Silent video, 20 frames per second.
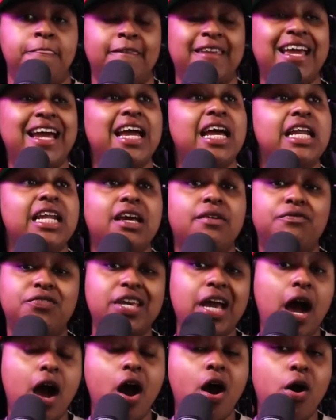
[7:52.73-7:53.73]
And if
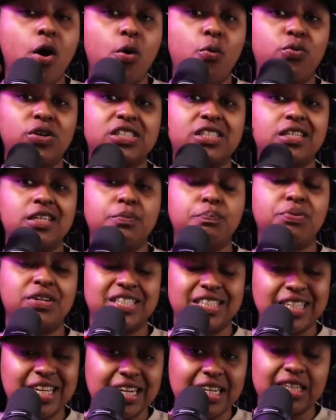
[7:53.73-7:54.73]
y'all was
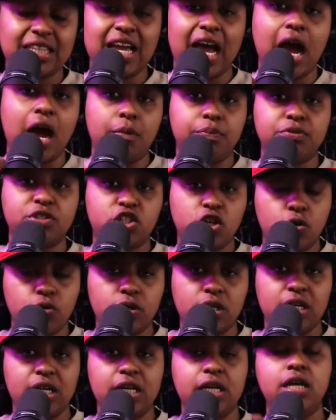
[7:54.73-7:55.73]
presented the
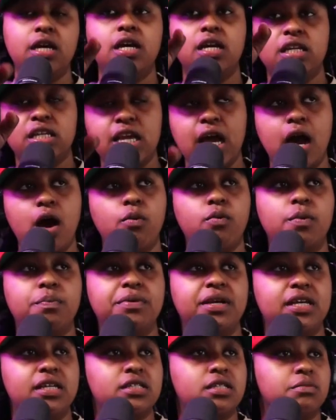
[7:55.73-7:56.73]
opportunity, y'all would
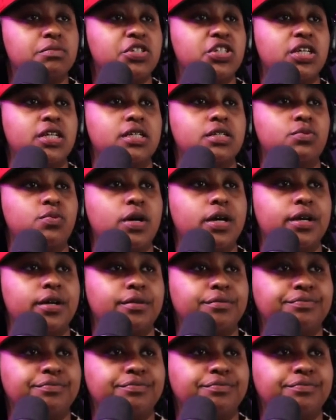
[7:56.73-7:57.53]
be in some shit as well.